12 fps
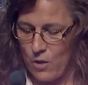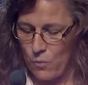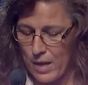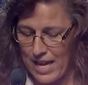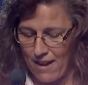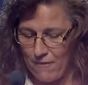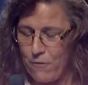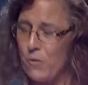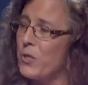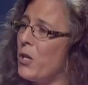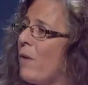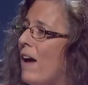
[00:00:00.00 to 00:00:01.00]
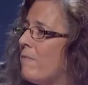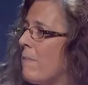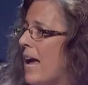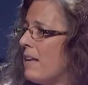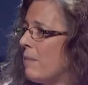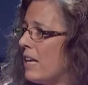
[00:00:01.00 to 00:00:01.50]
You have
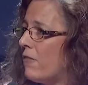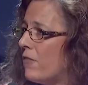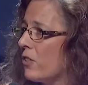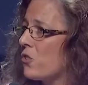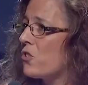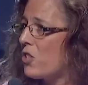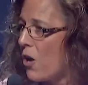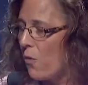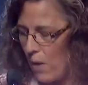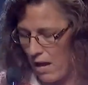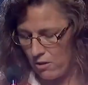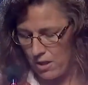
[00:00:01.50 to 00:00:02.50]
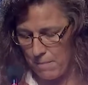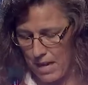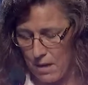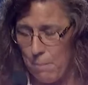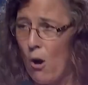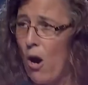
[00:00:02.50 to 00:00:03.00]
made me feel so welcome and
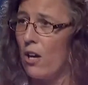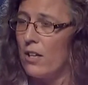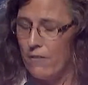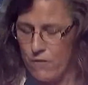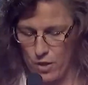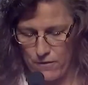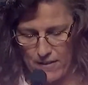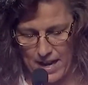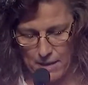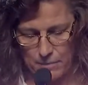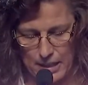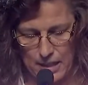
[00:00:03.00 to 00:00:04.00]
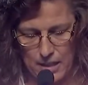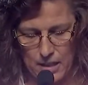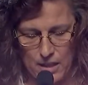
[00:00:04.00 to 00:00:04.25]
a part of your family.